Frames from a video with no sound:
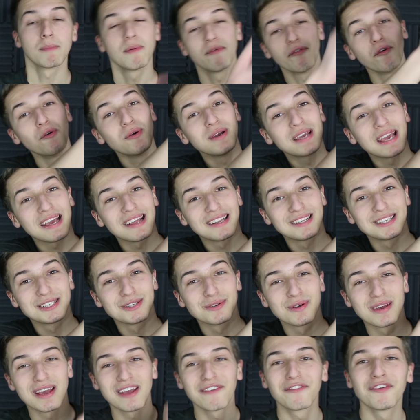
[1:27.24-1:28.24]
But before we get
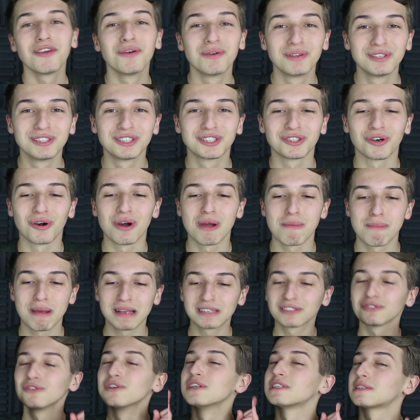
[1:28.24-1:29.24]
into it, if you enjoy,
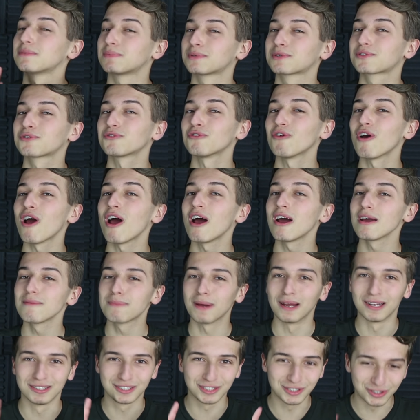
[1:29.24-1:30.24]
make sure you
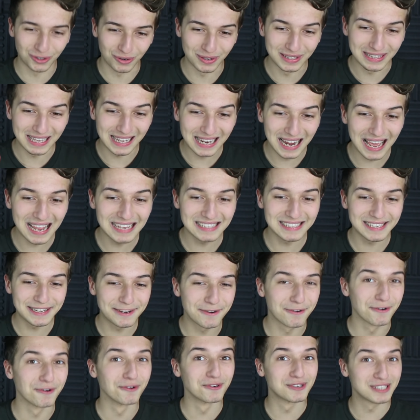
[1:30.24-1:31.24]
subscribe to join the
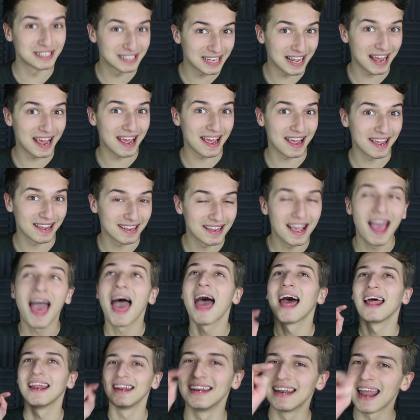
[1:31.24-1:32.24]
lazy crew today.